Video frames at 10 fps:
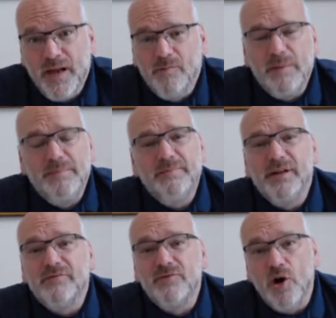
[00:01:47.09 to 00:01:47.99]
when
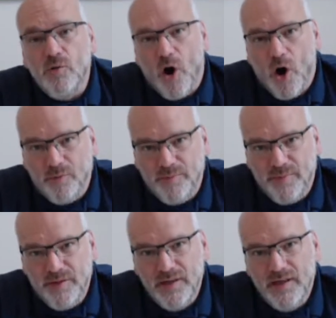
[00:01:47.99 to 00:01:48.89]
people have no
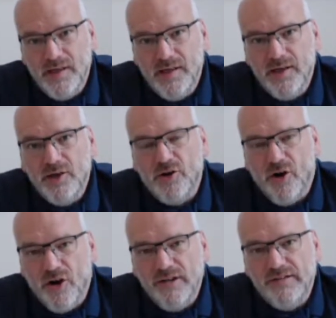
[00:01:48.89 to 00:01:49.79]
hope.
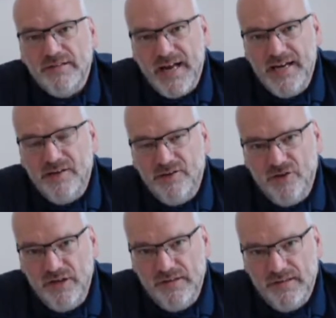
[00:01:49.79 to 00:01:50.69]
God sends
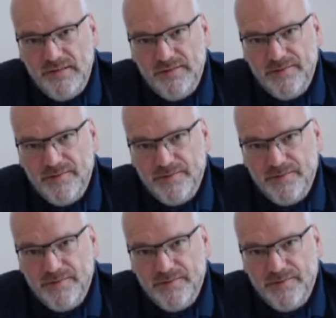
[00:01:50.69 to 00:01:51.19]
Jesus.